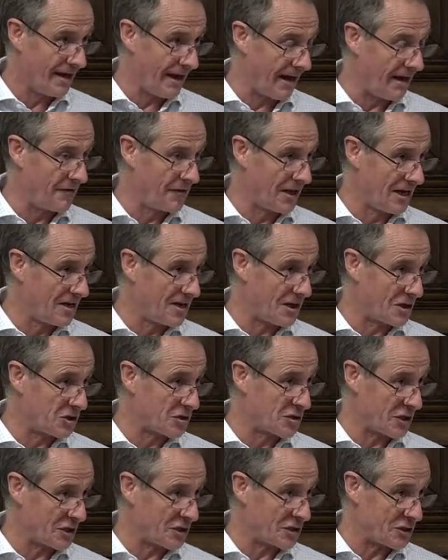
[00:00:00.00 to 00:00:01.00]
in the
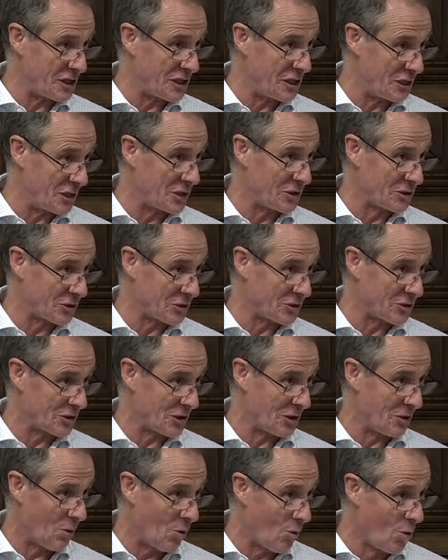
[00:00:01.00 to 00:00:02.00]
last sixty years or
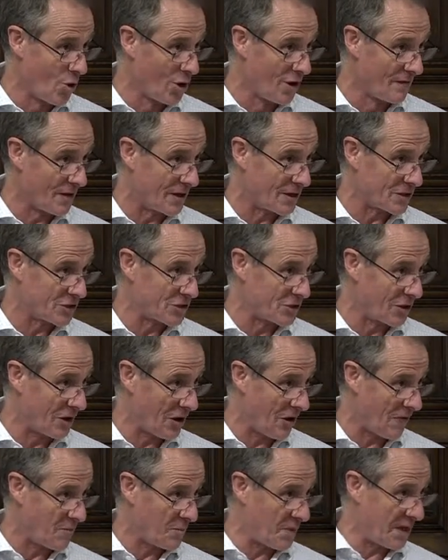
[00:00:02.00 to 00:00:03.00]
so, all of us, that
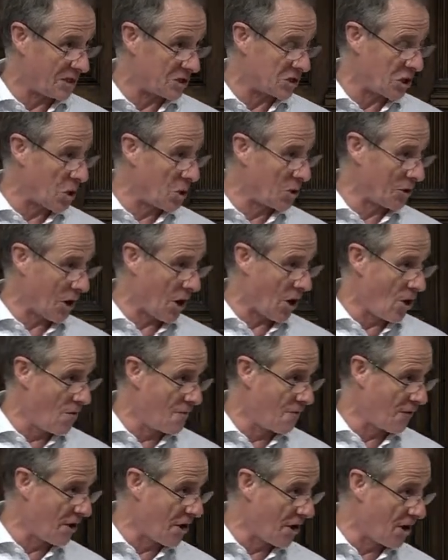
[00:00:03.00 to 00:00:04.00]
have been told
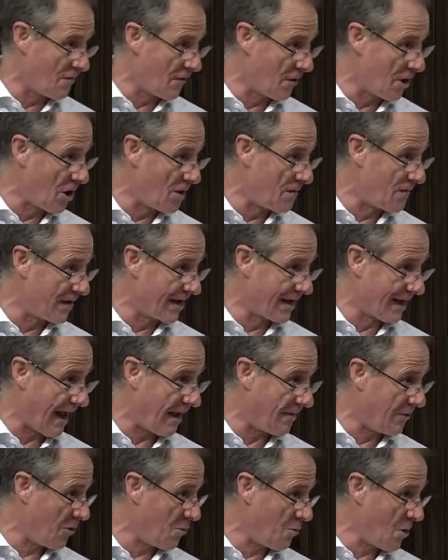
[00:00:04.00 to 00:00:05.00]
over and over and over
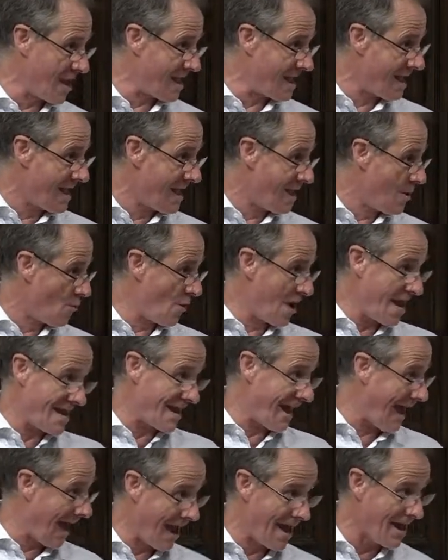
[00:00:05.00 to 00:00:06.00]
again that we, we
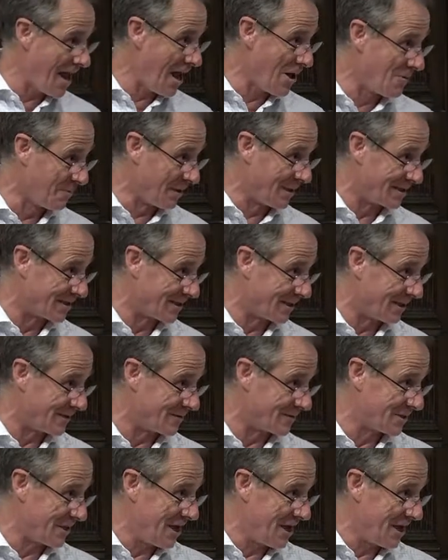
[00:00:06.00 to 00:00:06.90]
can help ourselves.